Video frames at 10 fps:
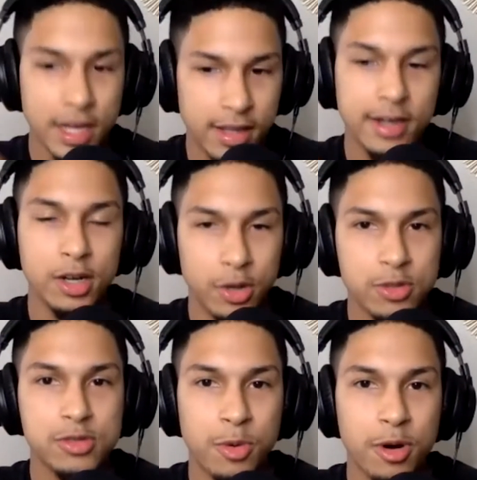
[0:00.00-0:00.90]
then it
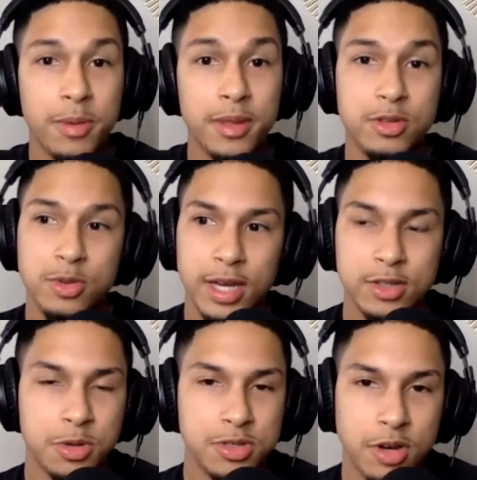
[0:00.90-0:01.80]
loads more, but you get
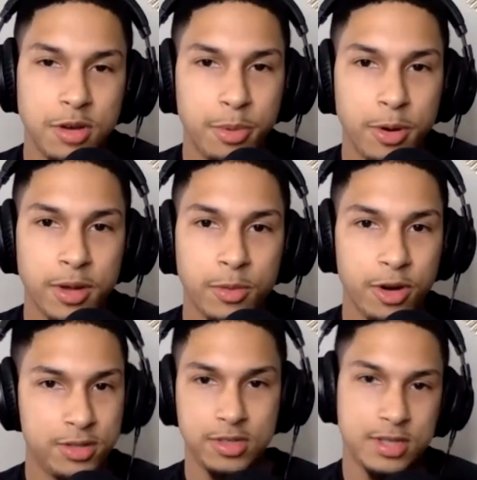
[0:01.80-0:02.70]
to a certain point where
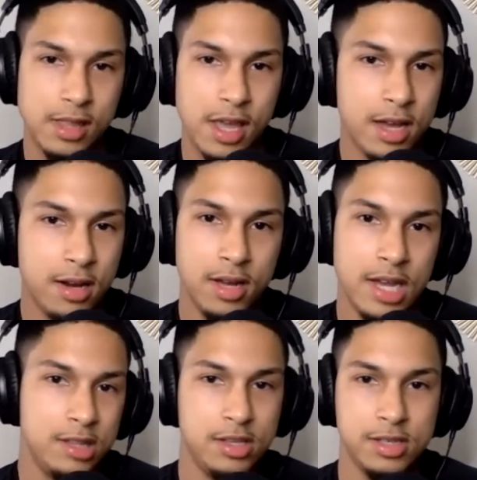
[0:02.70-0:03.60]
it's just like the end
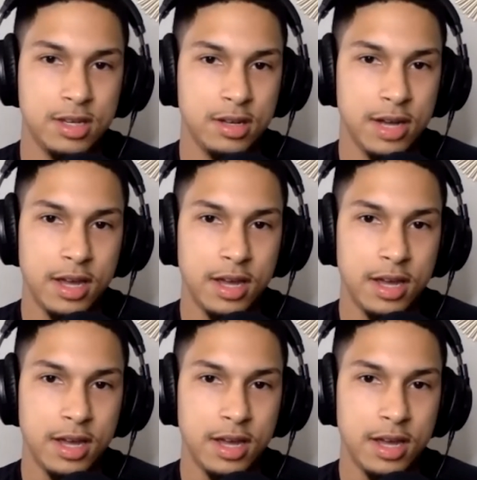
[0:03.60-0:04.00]
and it doesn't like